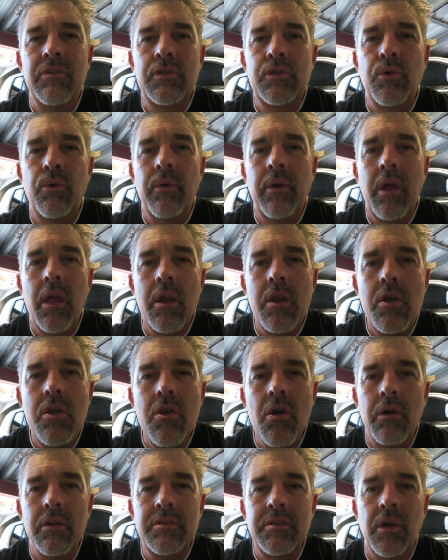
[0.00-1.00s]
Victoria
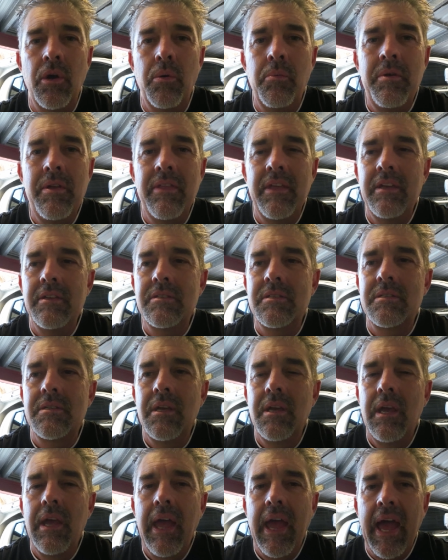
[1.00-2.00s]
not tell me this
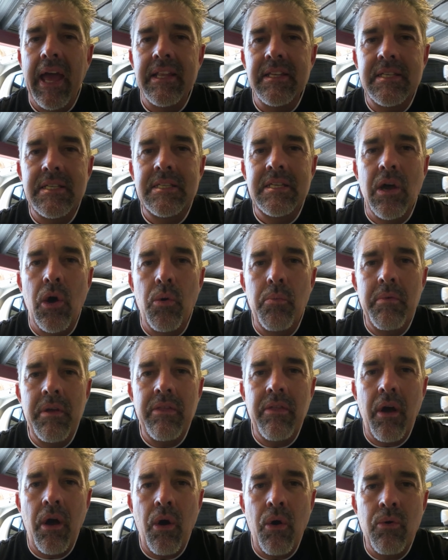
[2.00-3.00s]
and sell
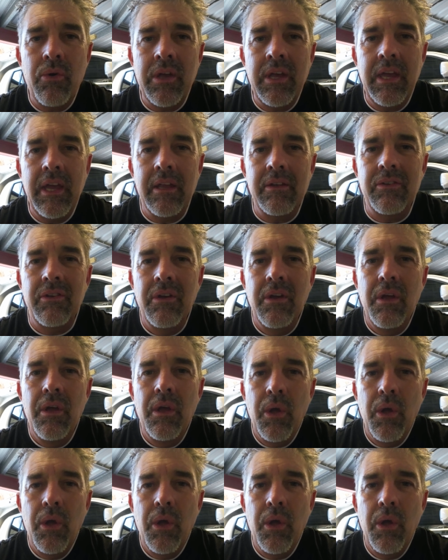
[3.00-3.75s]
me the whole kit,